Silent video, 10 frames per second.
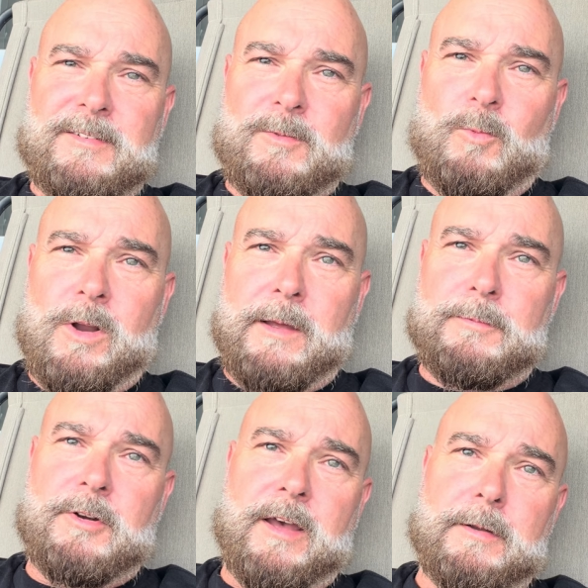what I'm
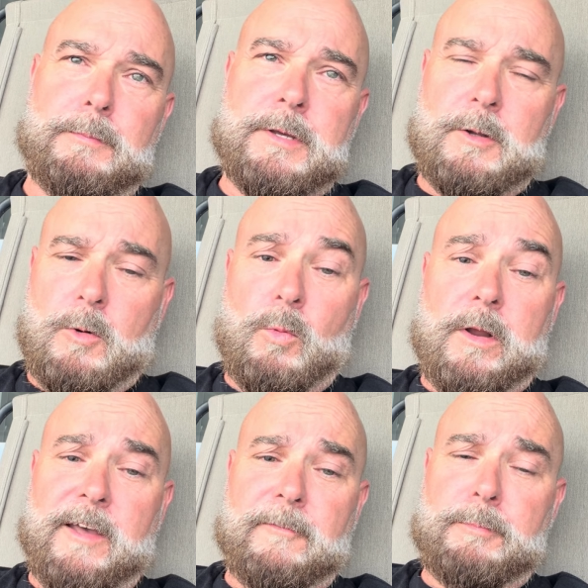trying to build or
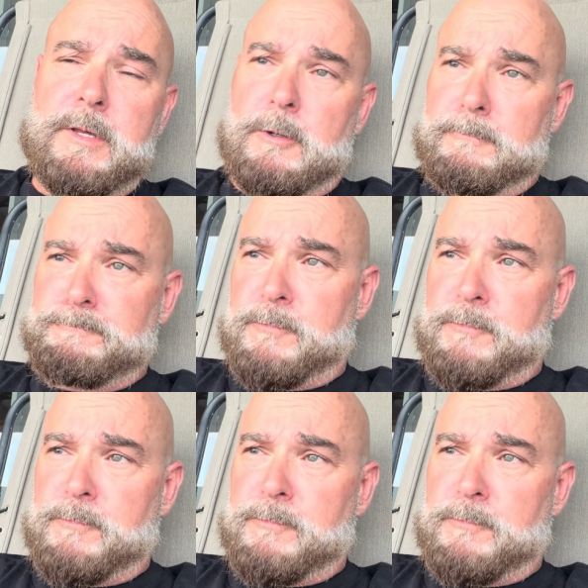what I've built.